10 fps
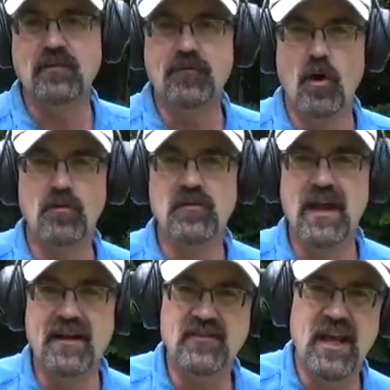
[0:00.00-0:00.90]
it, folks.
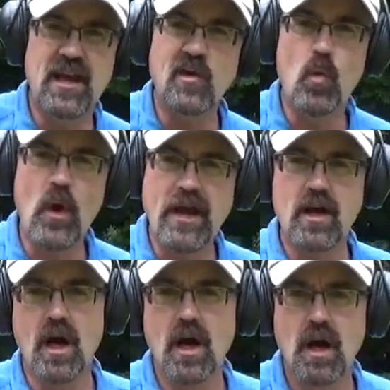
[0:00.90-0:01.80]
That's a quick
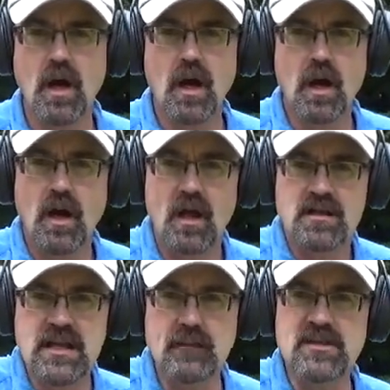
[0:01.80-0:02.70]

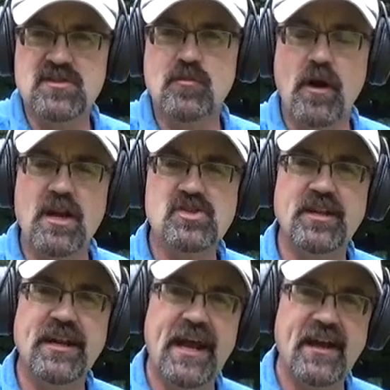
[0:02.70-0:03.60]

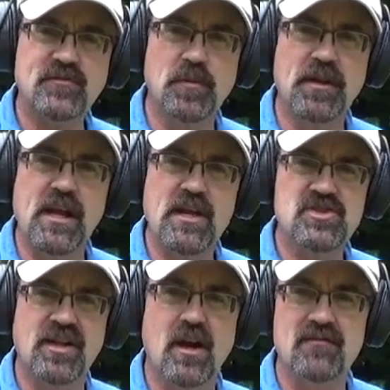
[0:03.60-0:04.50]
demonstration and
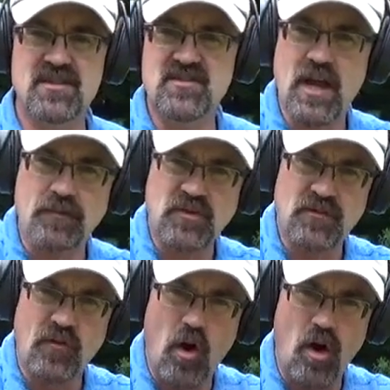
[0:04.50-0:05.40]
explanation of the steps
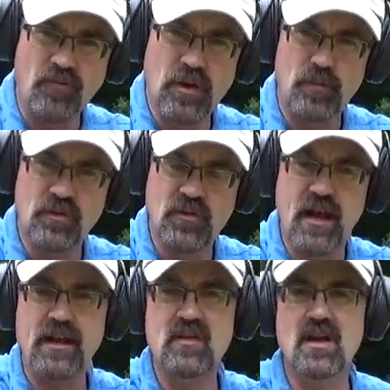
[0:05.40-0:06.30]
involved in
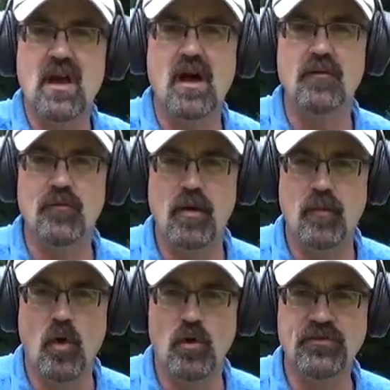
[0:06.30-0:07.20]
presenting the gun from
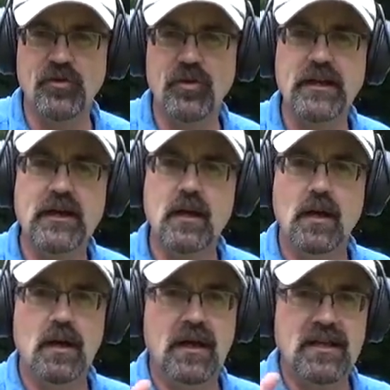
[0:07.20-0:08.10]
holster.
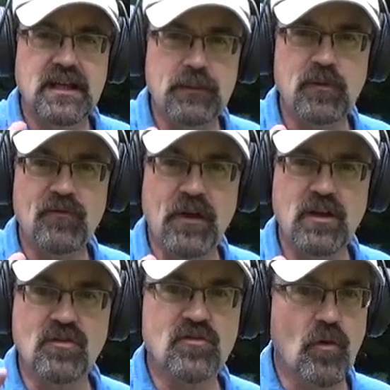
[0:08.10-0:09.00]
Keep your
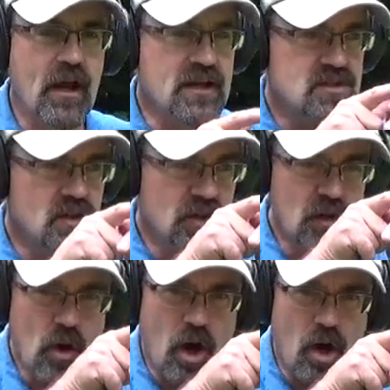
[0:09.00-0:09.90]
finger straight till
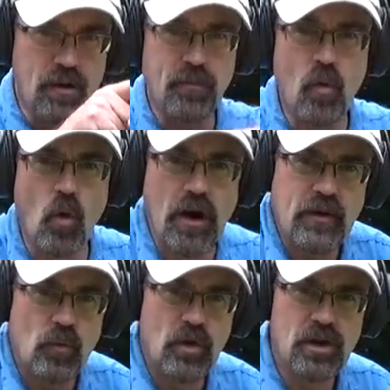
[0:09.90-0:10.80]
you're on
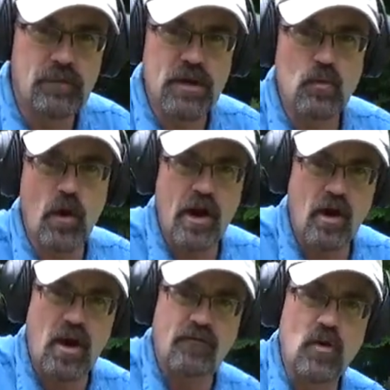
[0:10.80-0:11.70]
point. Really
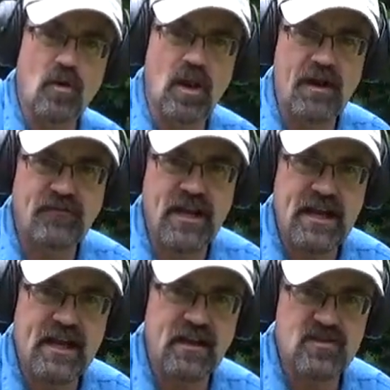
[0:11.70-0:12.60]
beware of your left
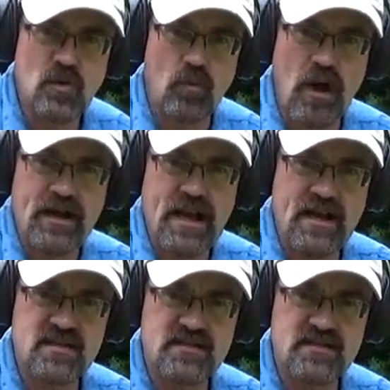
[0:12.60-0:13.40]
hand as your right hand